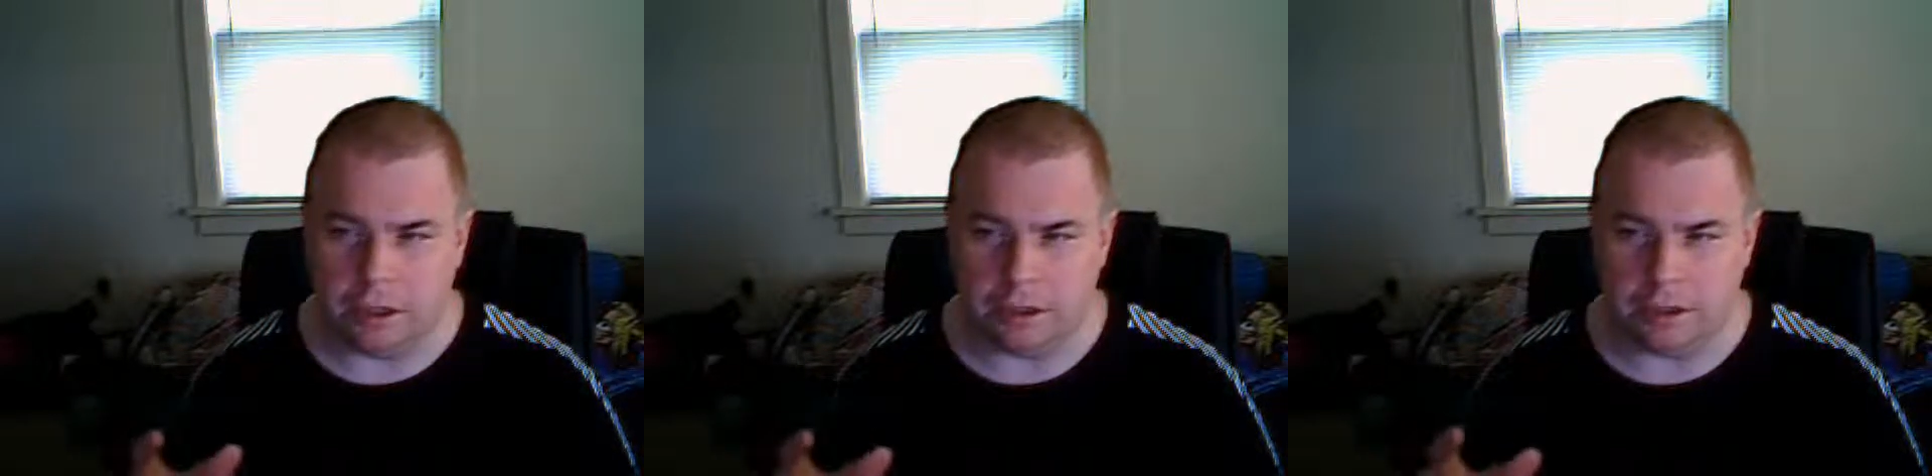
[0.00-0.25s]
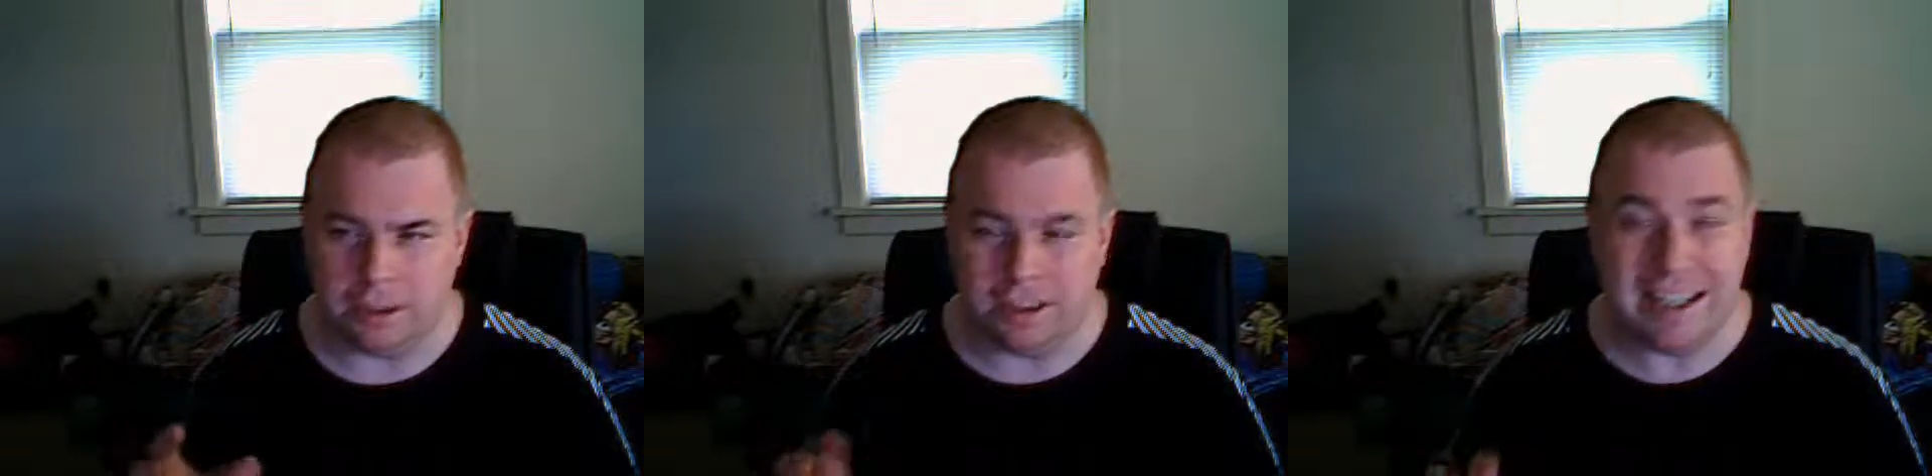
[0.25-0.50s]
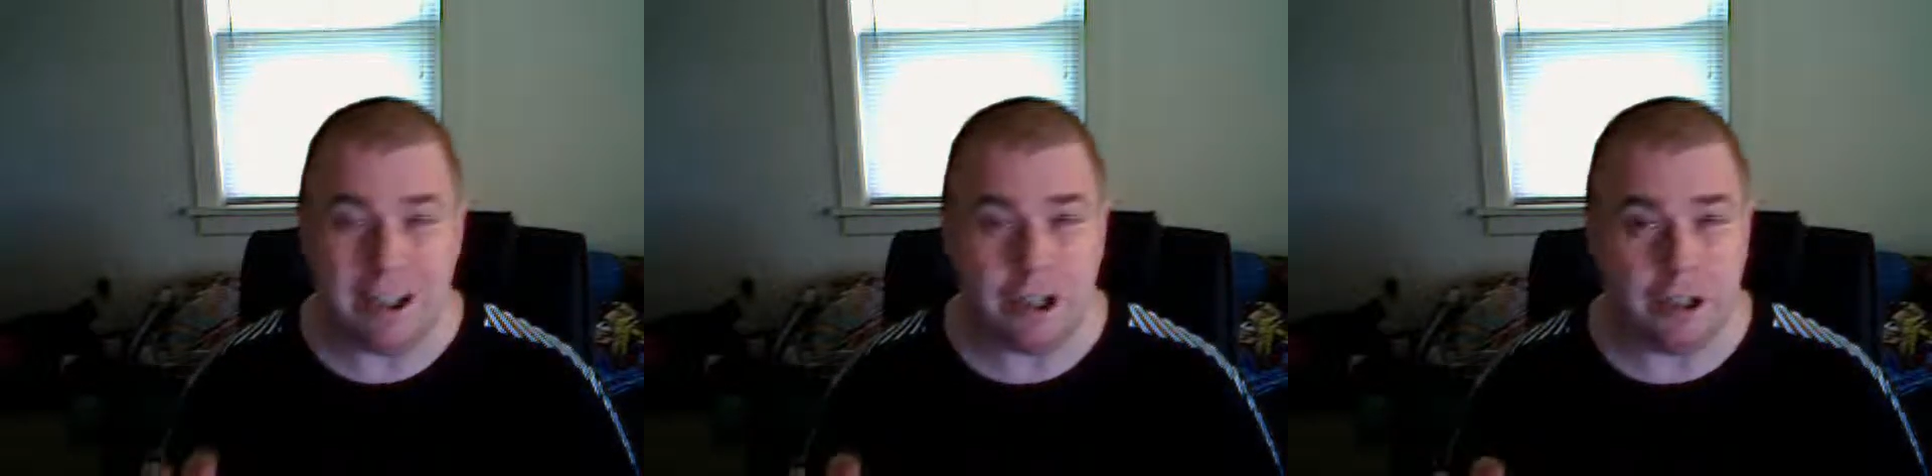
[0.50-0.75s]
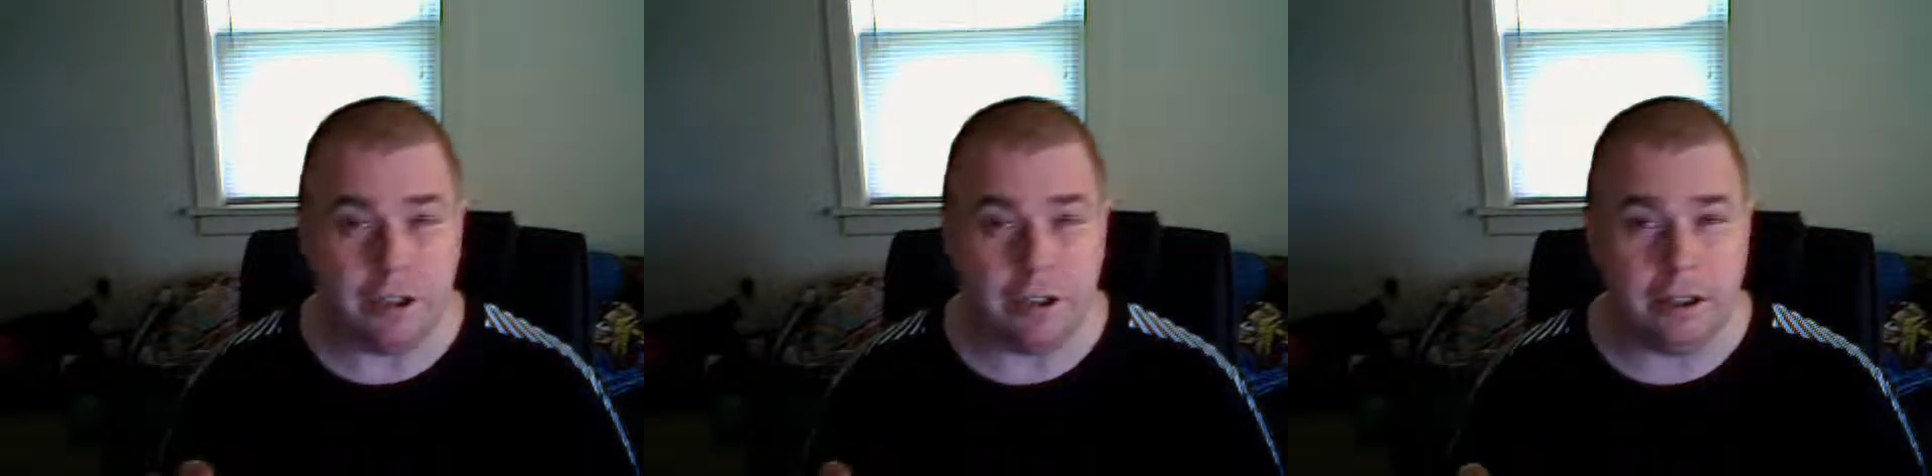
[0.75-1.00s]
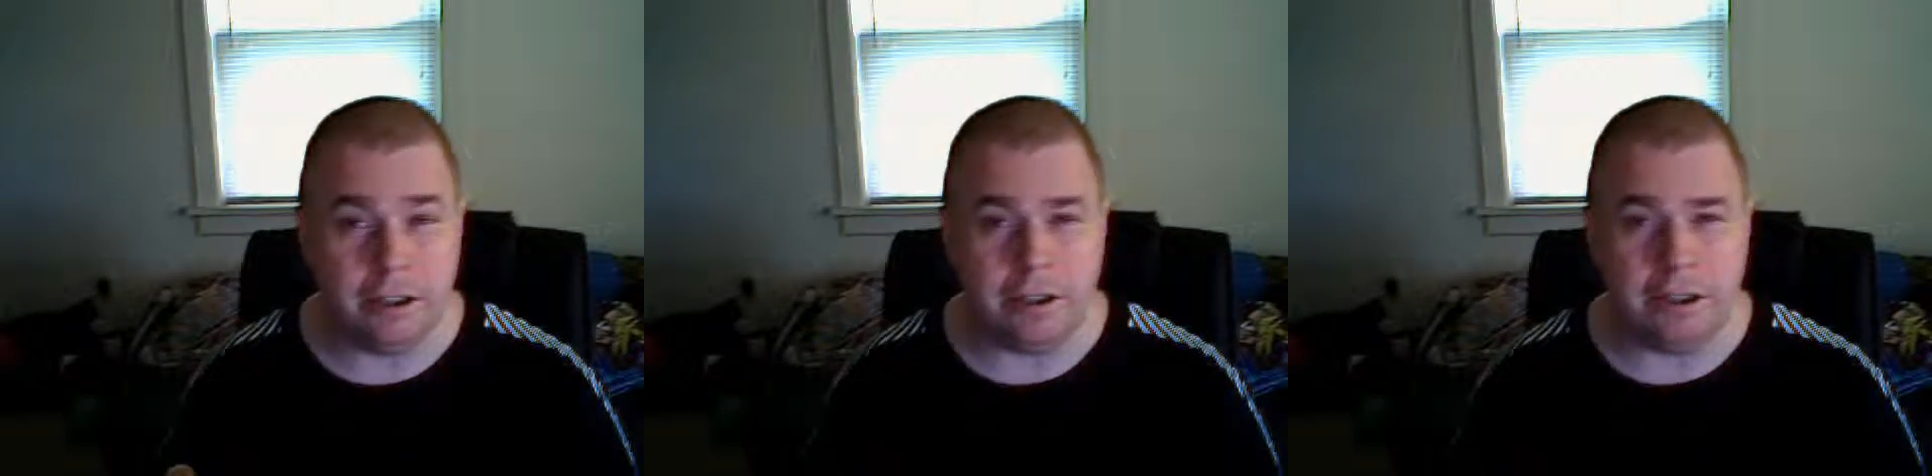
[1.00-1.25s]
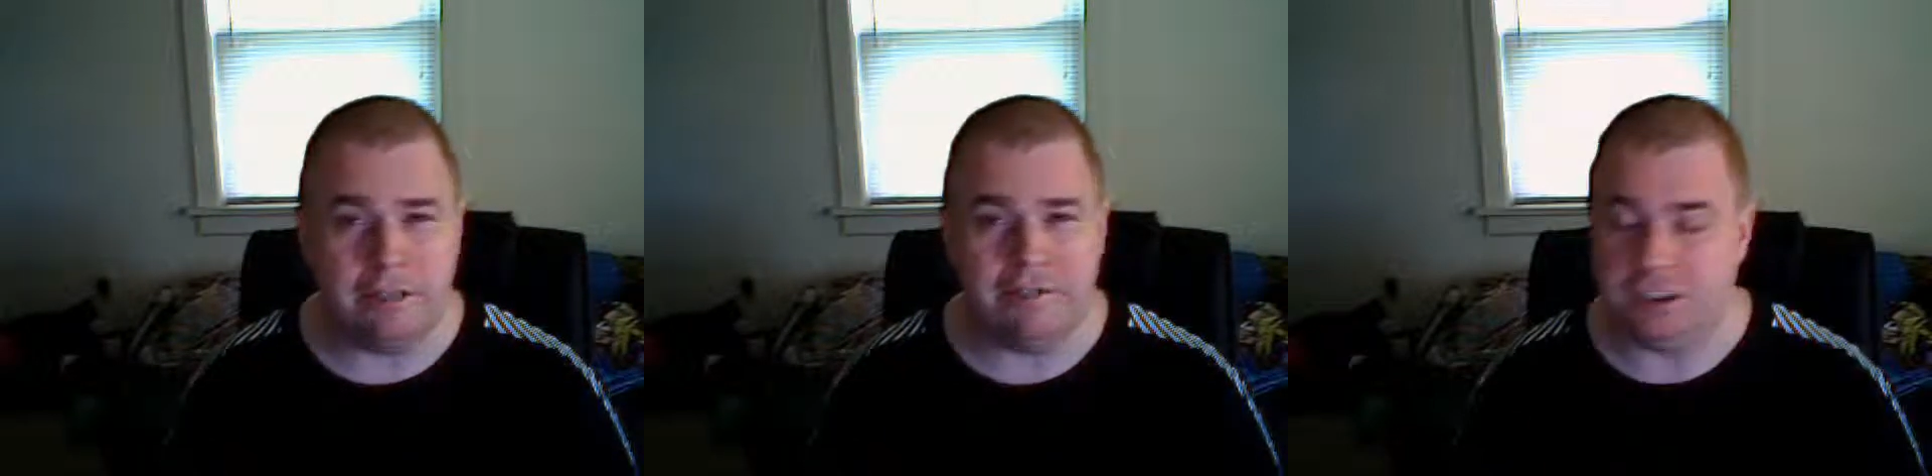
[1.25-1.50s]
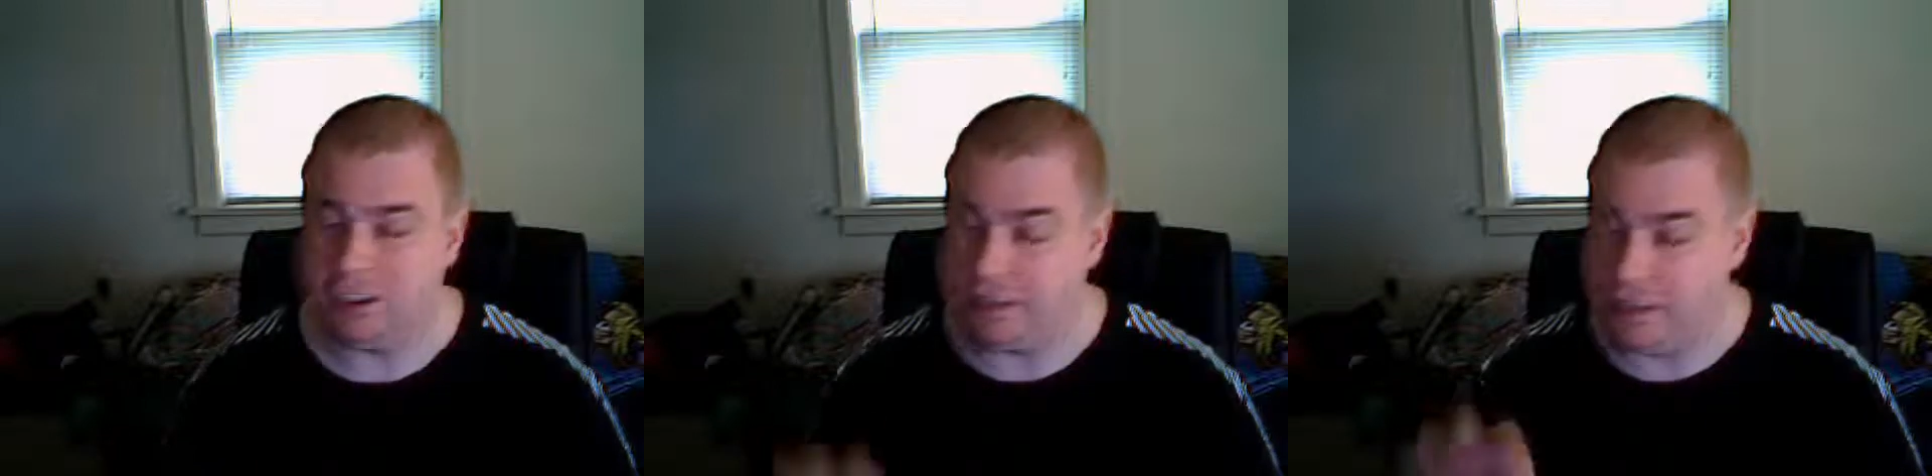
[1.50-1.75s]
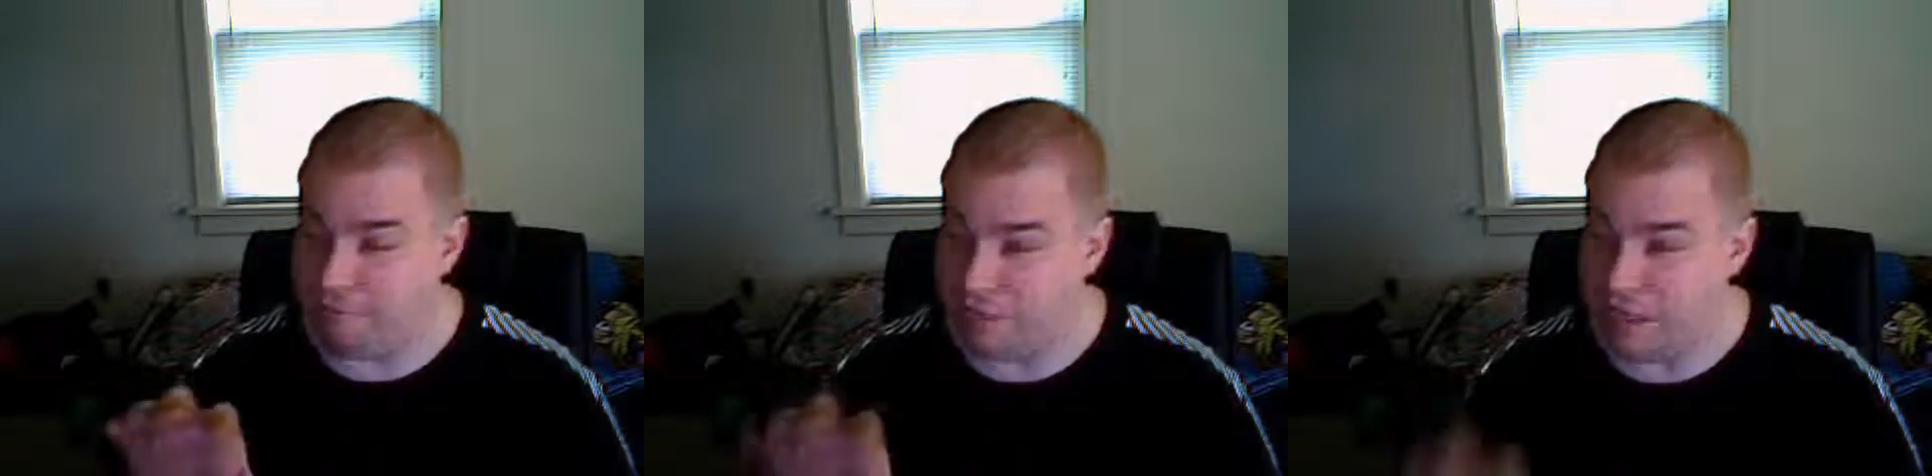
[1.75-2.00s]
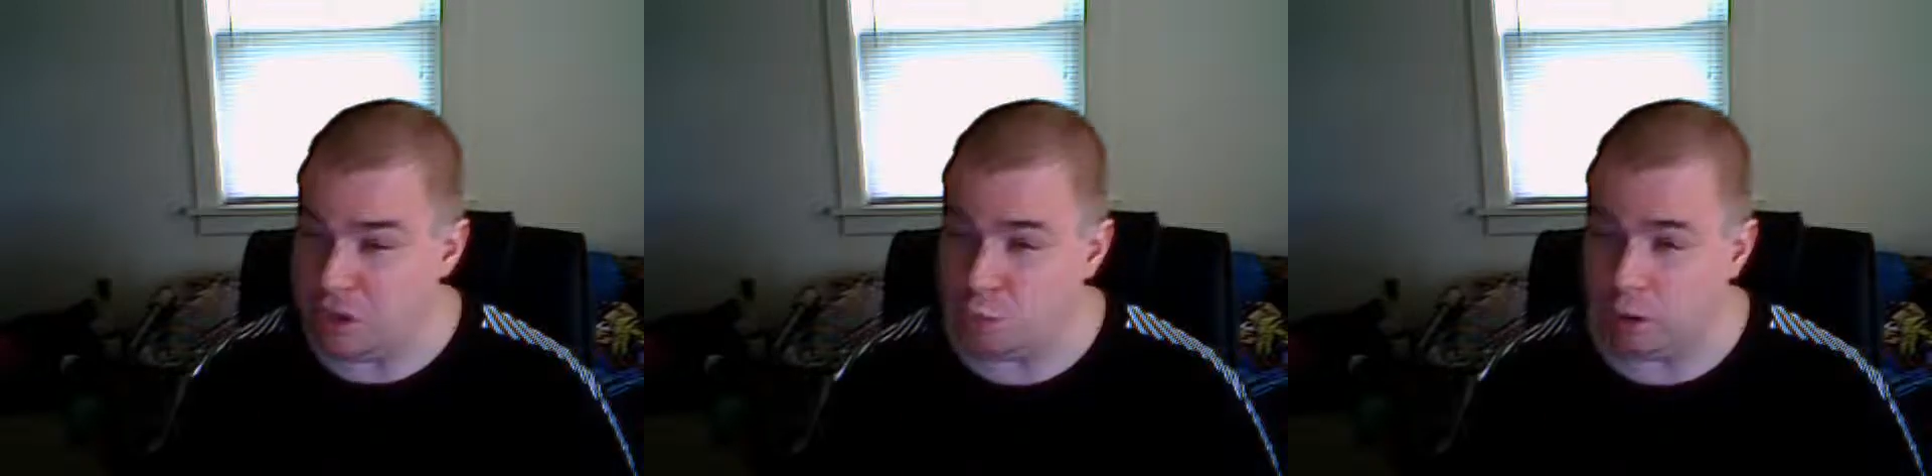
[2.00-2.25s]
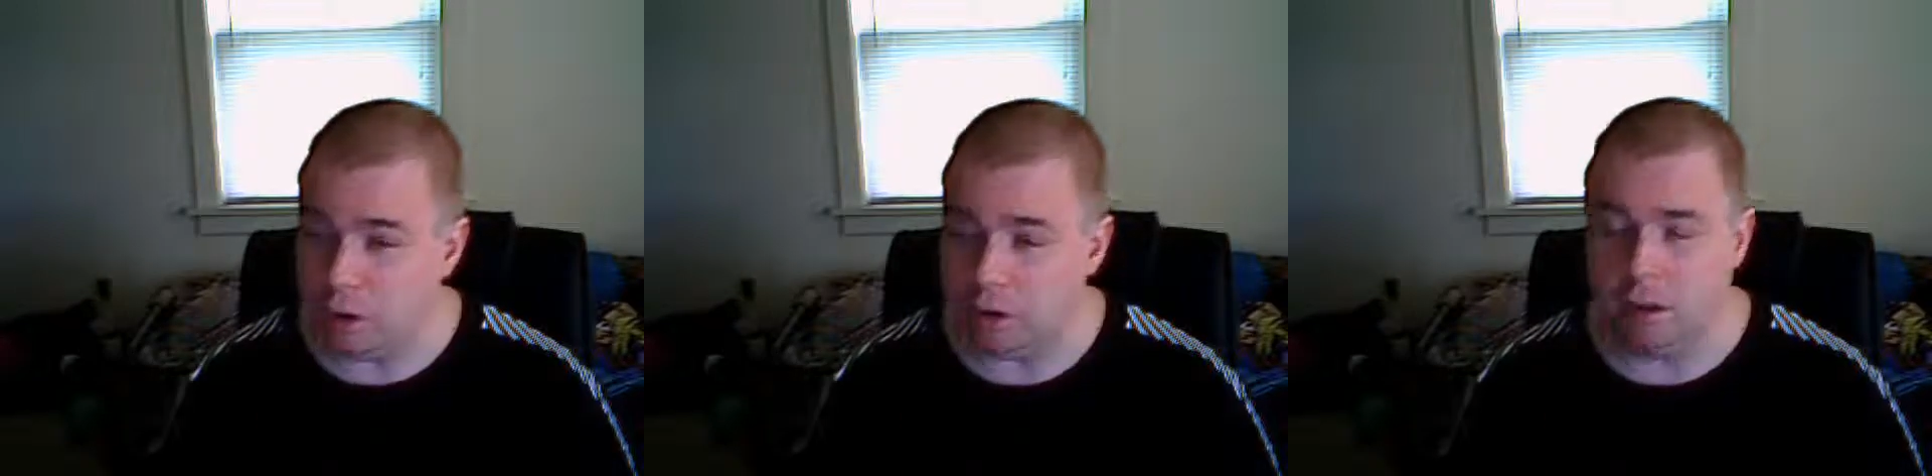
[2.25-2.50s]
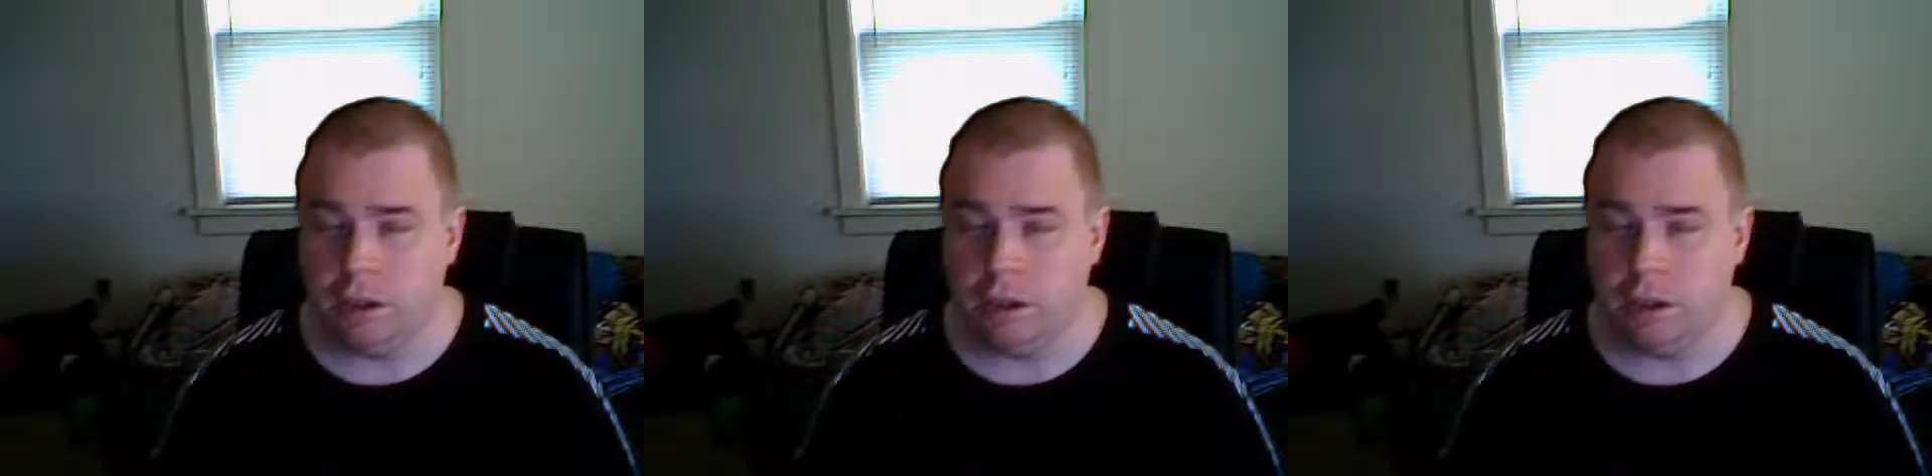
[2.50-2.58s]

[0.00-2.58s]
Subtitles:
station in life as an individual